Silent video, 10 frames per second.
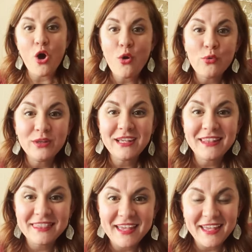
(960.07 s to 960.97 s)
only
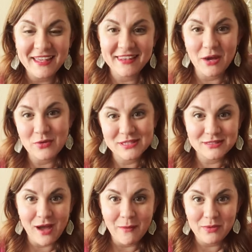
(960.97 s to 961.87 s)
thing that will
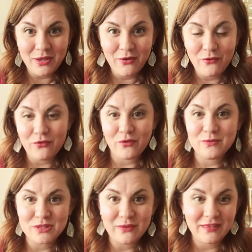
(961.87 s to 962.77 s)
stop you from
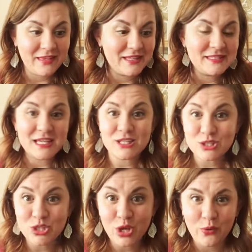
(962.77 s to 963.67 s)
doing this is
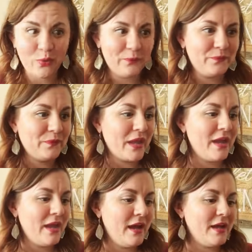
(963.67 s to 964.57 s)
you.
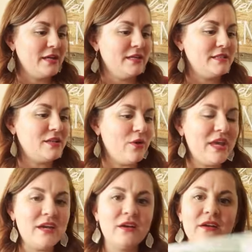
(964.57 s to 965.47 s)
So
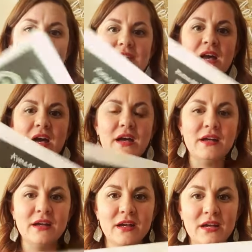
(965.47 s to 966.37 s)
here is a
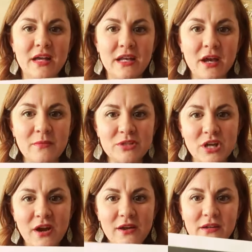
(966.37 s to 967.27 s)
income
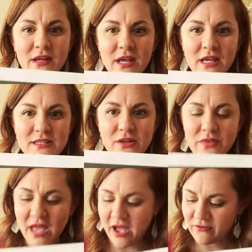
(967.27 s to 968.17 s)
chart. So
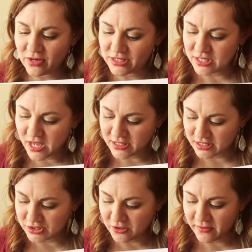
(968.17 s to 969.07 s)
the average
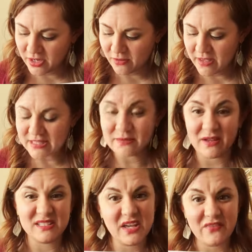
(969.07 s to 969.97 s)
distributor makes
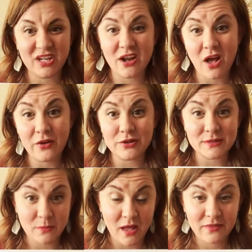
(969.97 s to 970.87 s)
about $70 a
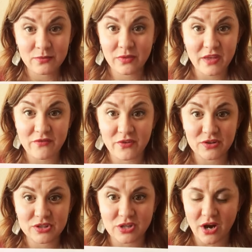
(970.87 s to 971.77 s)
month when they
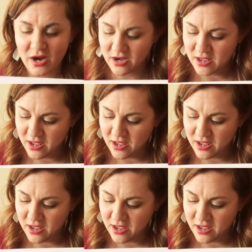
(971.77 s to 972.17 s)
first start.